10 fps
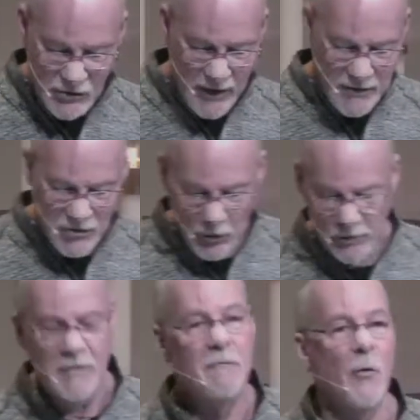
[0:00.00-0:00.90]
and
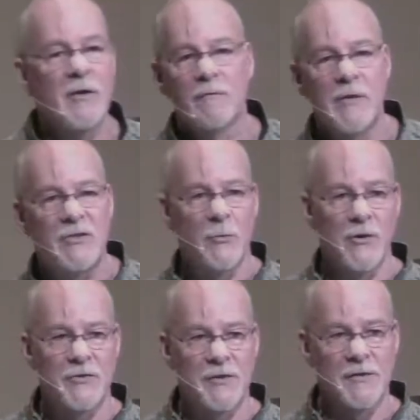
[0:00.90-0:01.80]
totally void of
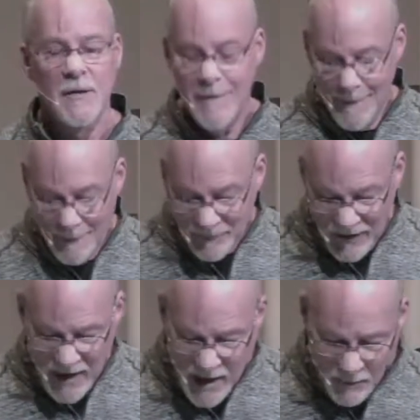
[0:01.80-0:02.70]
resources.
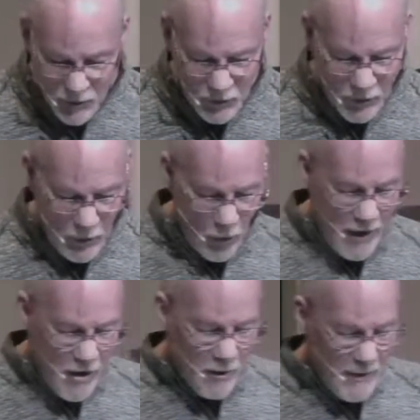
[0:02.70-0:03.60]
The Hebrew or
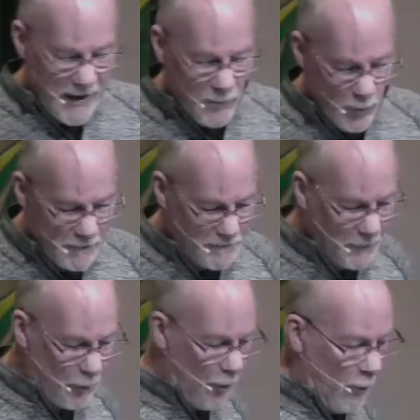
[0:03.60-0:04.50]
Aramaic word for
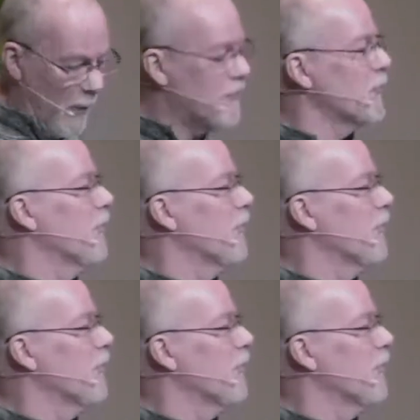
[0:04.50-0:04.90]
poor went through a